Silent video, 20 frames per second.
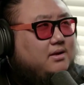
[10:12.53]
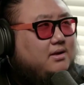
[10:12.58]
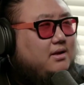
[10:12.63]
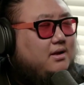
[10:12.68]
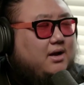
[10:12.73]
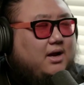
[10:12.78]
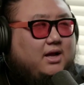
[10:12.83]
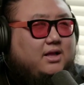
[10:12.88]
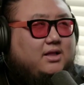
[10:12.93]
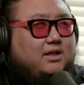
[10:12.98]

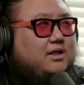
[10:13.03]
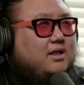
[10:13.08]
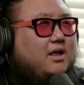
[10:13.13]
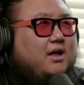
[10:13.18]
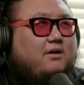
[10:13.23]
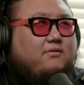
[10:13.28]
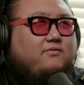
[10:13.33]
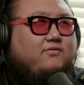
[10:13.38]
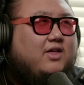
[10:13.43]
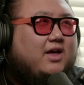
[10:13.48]
I
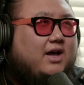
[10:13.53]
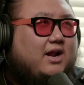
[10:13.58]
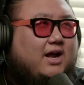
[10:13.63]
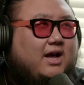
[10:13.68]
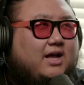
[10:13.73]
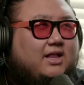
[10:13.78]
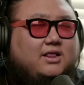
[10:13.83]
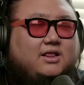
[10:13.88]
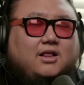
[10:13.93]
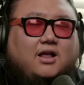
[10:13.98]
love that.
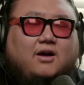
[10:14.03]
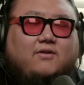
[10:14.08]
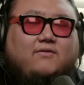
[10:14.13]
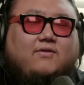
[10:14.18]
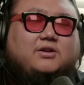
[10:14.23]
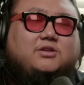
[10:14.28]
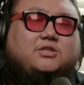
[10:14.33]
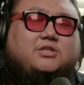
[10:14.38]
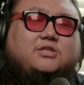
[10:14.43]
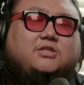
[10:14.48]
I love
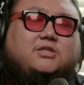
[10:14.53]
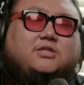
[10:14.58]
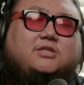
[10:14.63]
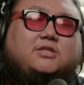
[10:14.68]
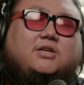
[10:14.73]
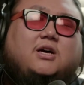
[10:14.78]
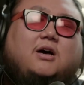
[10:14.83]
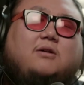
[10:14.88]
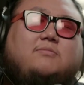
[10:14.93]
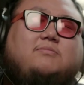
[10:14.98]
how she just
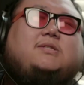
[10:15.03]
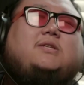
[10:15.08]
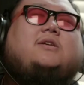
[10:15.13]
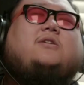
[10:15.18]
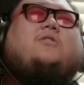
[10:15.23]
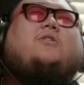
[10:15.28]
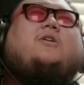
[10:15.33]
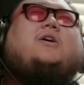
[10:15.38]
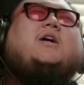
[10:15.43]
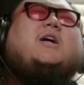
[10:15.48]
comes in
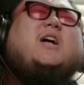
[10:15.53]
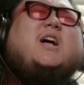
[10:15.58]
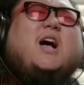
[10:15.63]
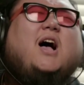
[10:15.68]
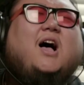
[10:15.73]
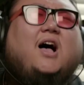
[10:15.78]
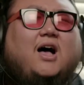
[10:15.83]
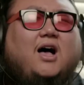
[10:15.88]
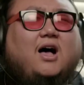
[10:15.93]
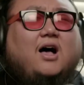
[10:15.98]
going,
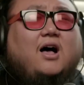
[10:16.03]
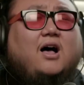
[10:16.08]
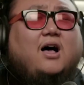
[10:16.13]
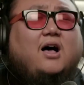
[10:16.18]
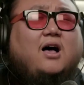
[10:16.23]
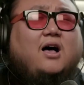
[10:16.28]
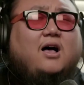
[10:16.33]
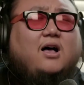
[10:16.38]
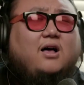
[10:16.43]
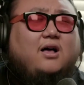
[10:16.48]

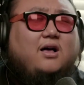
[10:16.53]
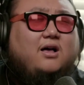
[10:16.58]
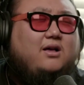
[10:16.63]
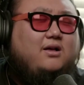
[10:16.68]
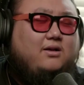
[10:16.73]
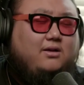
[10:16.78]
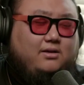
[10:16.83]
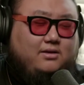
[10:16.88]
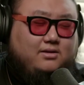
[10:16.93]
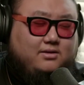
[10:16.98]

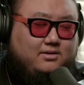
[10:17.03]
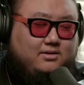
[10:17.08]
ah. Uh,